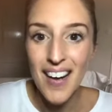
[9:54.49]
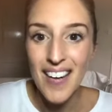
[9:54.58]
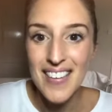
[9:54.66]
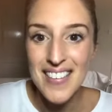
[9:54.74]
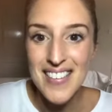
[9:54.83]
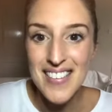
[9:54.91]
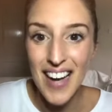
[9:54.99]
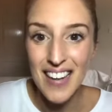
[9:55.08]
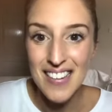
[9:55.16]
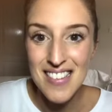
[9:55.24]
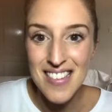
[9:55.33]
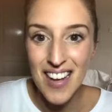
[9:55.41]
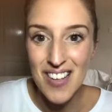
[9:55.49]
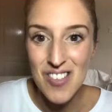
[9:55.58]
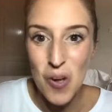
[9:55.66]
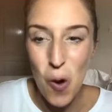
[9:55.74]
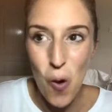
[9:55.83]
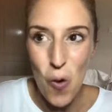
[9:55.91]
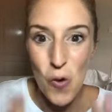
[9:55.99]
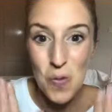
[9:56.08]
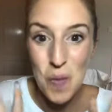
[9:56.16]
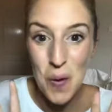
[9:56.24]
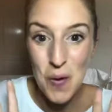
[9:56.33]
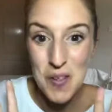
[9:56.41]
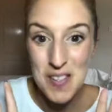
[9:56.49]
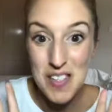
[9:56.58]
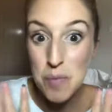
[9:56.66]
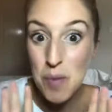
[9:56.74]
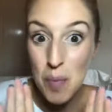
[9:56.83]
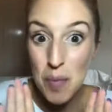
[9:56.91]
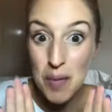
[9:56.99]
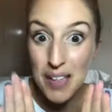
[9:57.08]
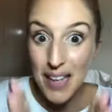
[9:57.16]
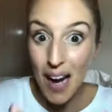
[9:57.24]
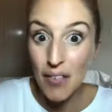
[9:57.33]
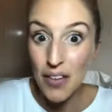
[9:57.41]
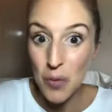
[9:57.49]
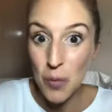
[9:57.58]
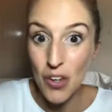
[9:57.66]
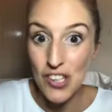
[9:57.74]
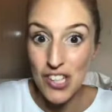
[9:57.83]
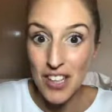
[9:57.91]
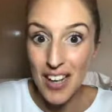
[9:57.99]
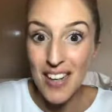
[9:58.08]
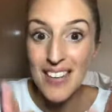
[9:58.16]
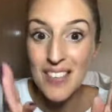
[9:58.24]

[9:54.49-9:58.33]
stands at almost, it's probably now that you're watching it,